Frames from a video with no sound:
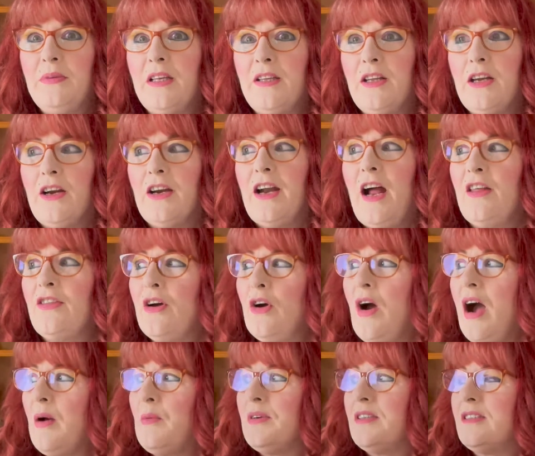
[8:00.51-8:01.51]
in there. And although
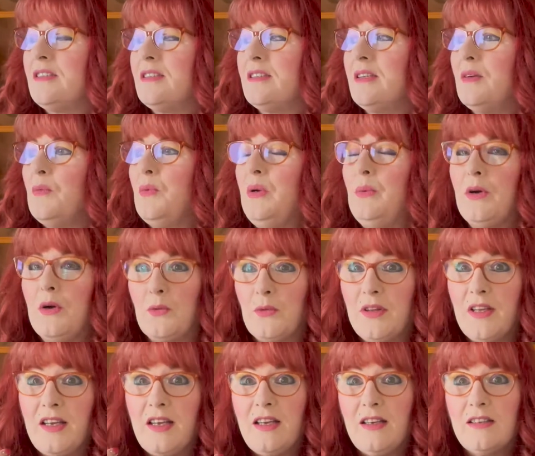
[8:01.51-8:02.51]
we weren't
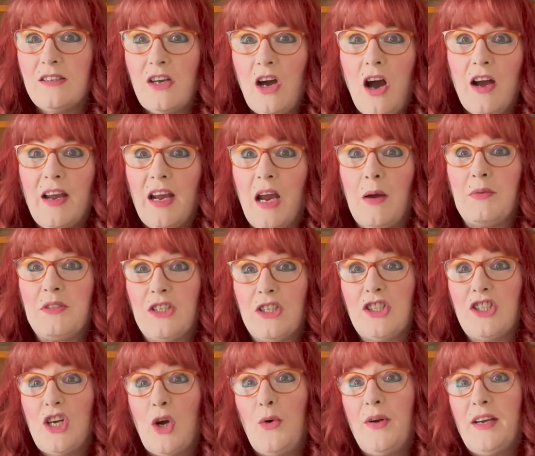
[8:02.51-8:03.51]
really talking, I was just
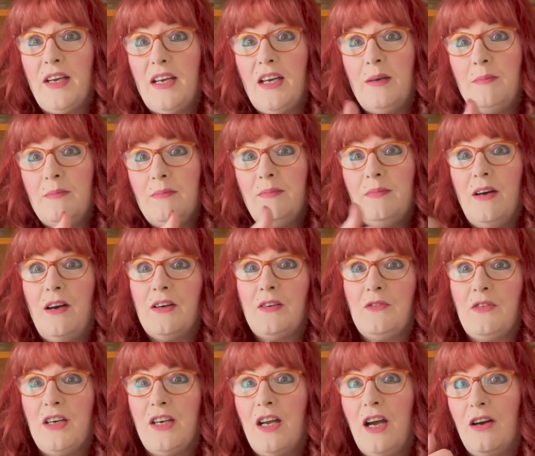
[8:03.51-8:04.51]
showing him on
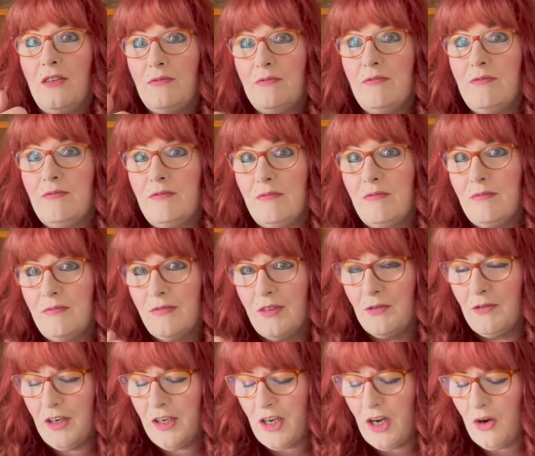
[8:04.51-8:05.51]
the
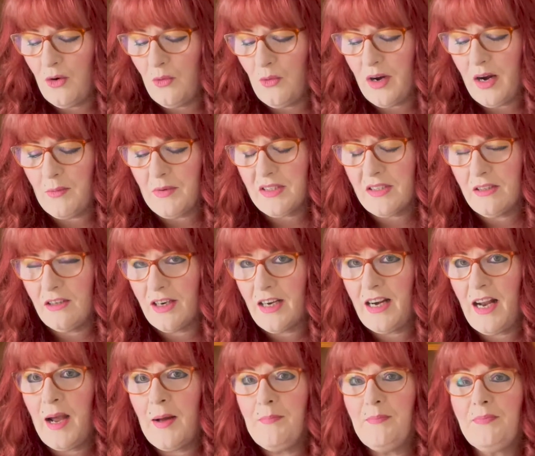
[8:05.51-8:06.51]
video what I was looking
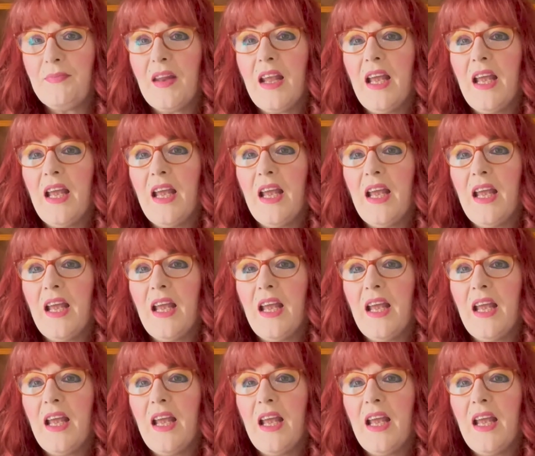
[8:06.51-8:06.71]
at.